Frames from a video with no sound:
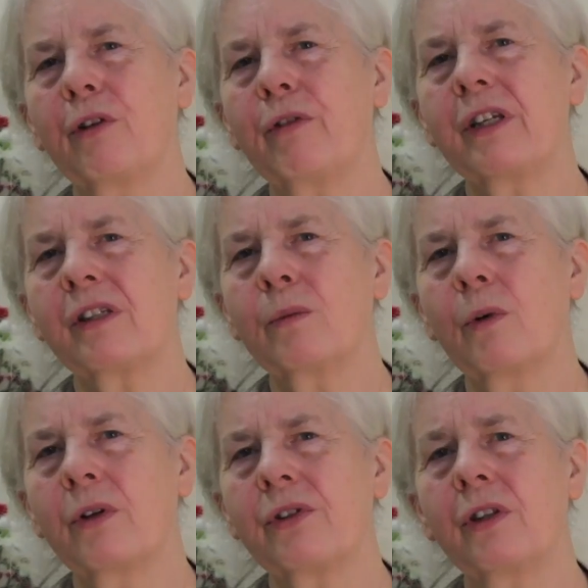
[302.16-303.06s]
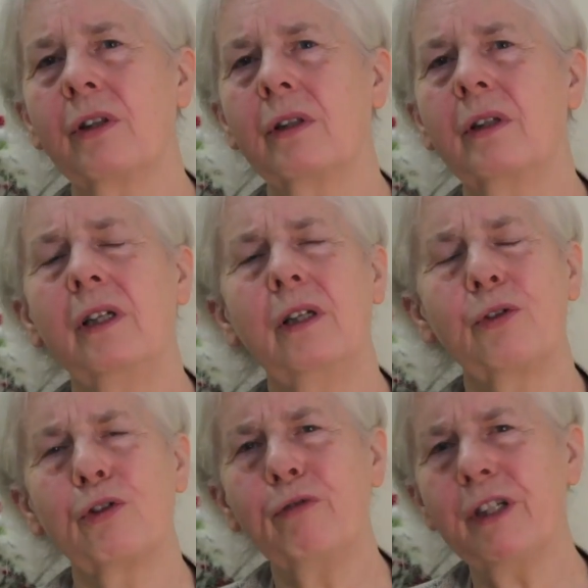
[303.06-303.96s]
the reason was. And He
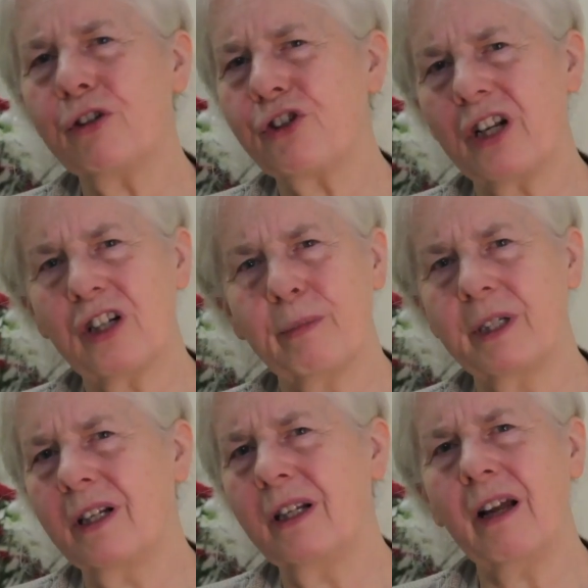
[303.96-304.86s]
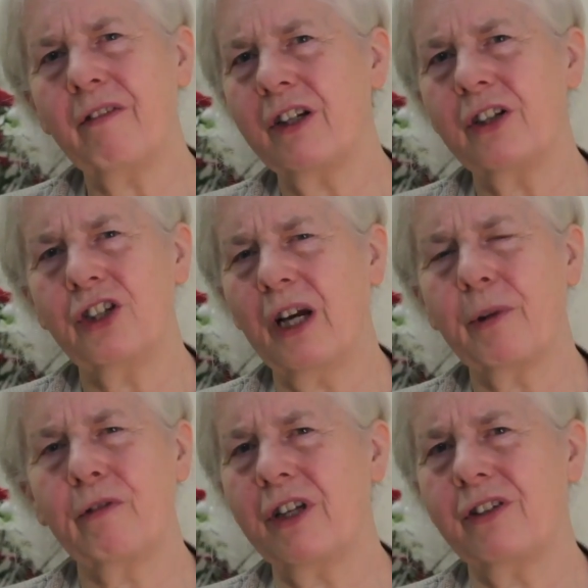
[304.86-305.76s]
was a real gentleman, a lovely
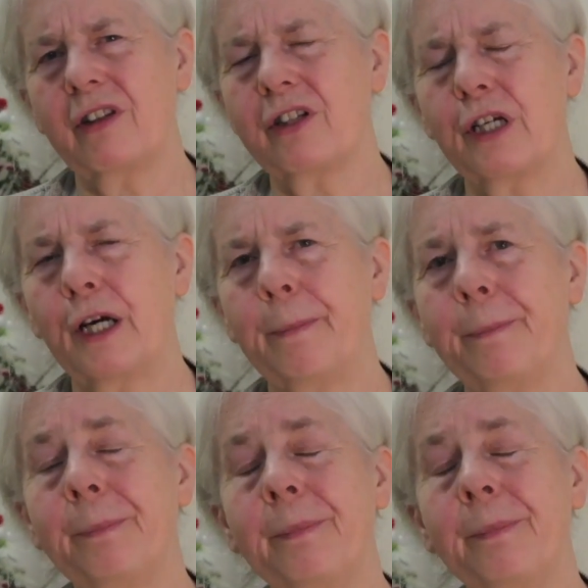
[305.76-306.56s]
chap the rest of the time.